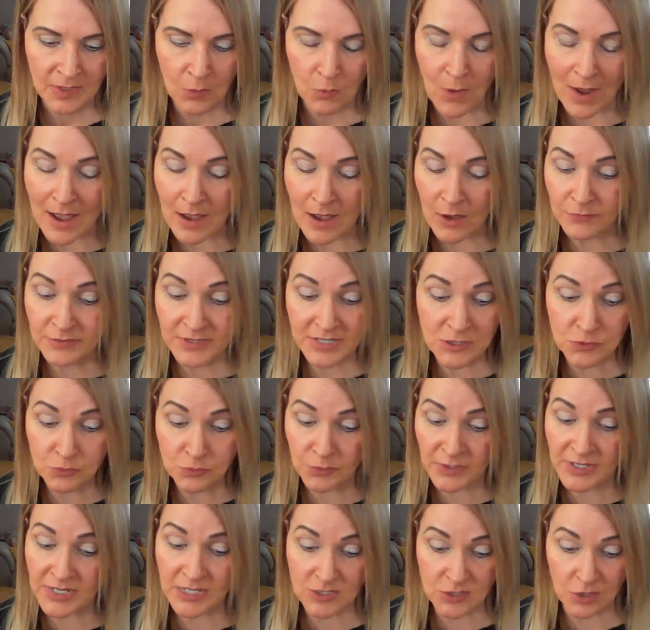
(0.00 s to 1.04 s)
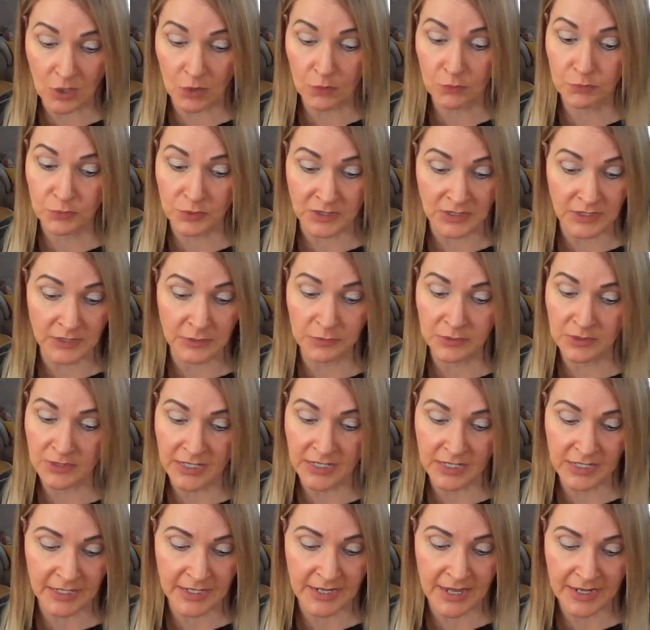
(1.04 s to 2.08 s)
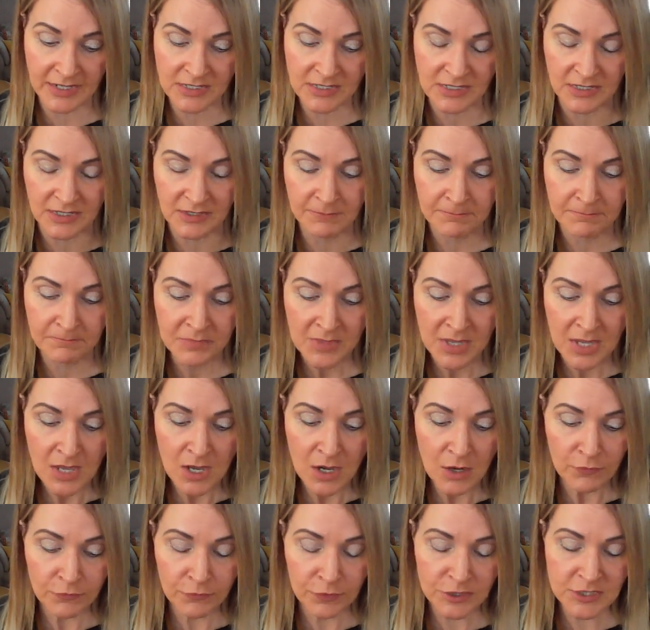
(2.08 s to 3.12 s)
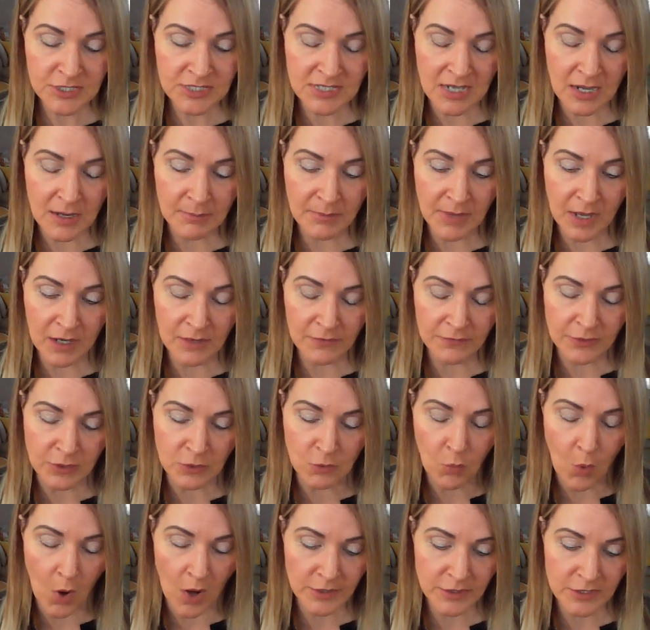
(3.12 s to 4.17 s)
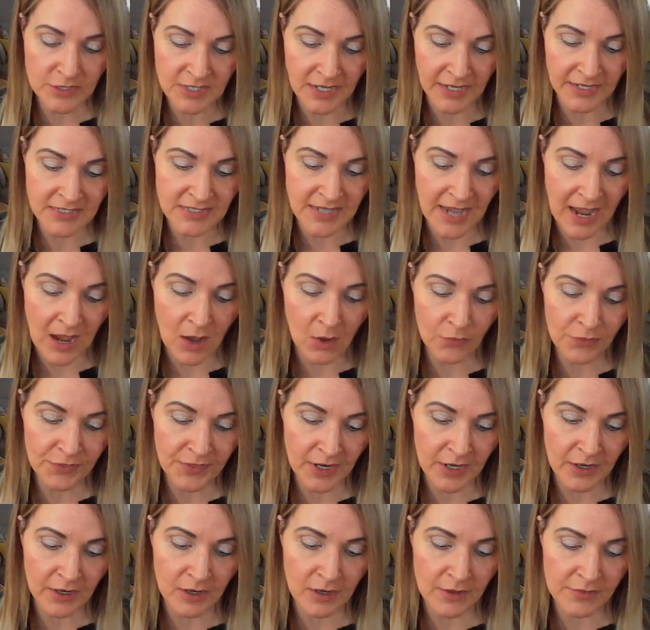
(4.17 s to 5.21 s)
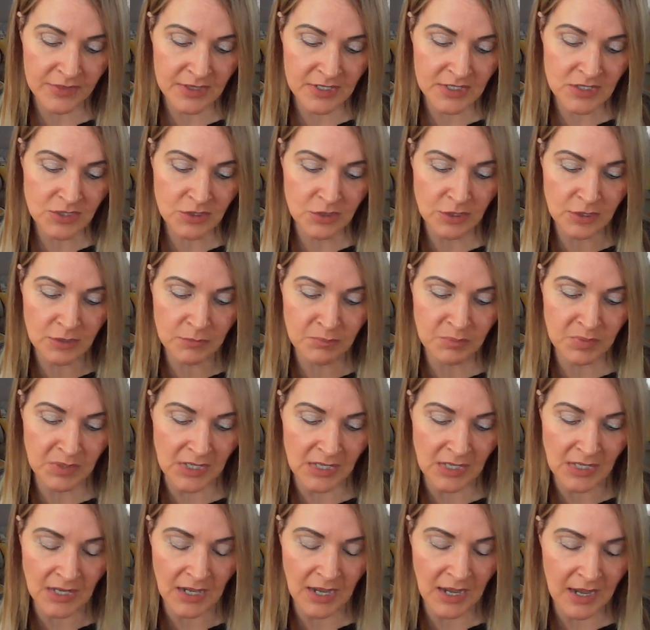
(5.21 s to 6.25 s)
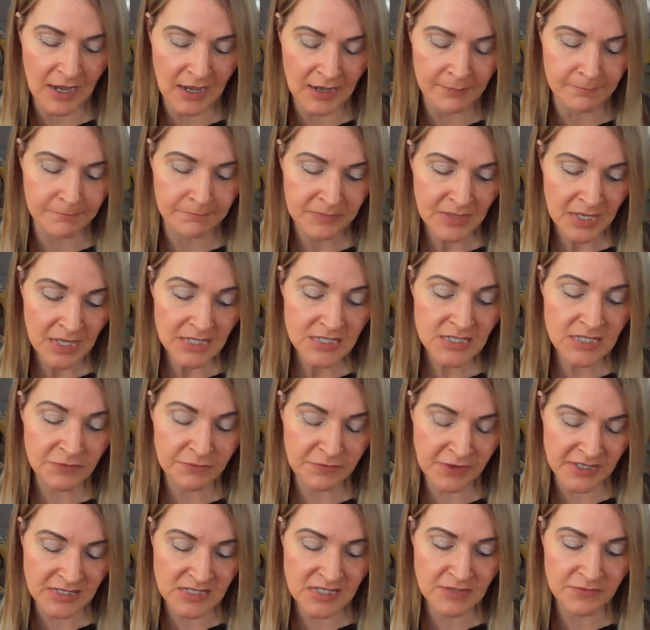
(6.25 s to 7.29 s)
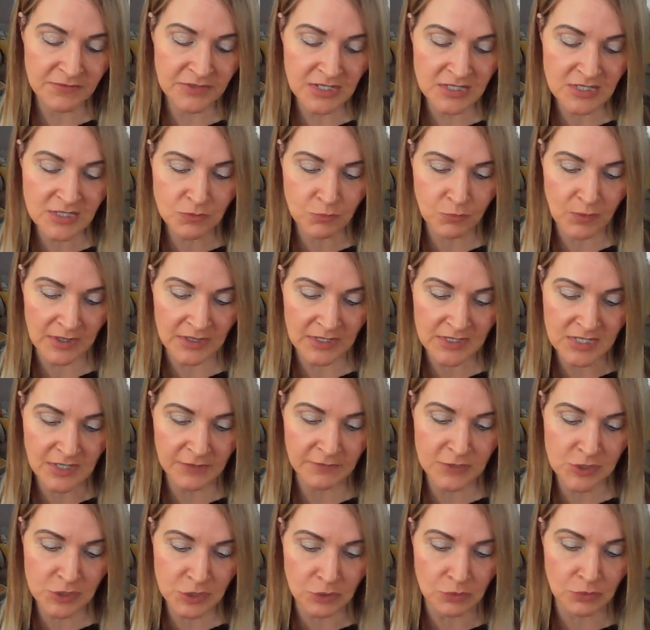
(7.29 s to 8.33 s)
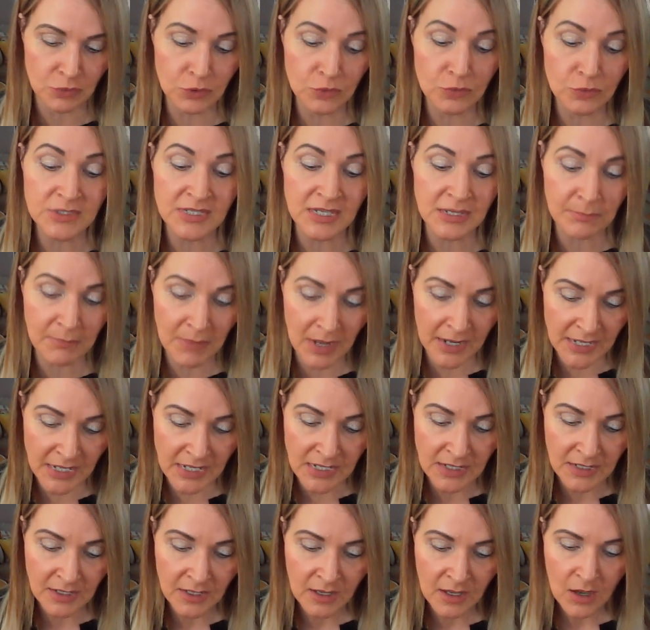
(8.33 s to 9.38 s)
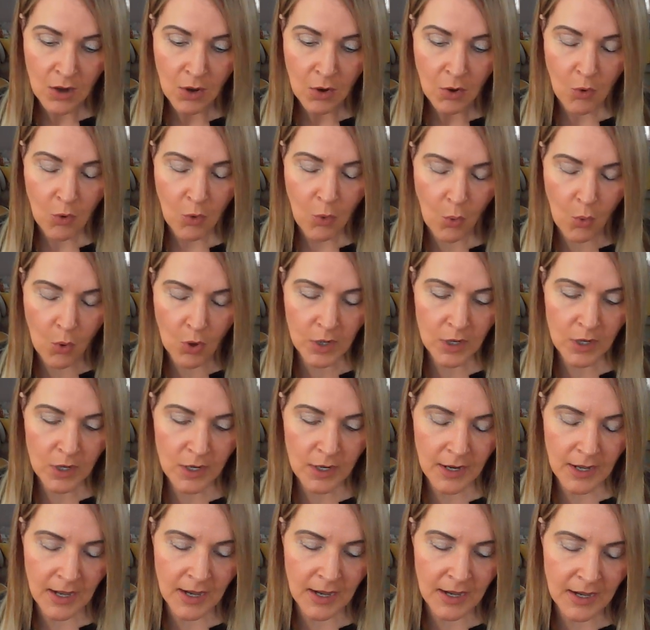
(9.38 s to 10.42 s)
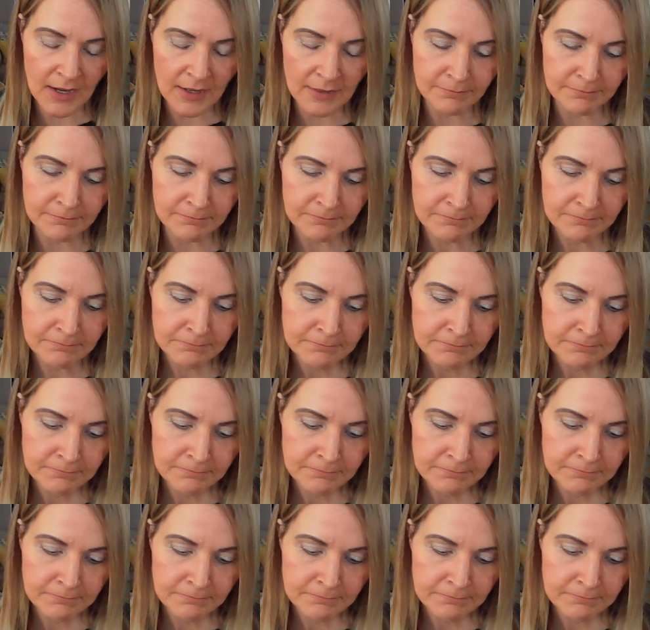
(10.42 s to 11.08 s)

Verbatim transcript: Wow, these readings are really, really connected. For some of you water signs out there, this could be um, defensiveness relative to losing money or um,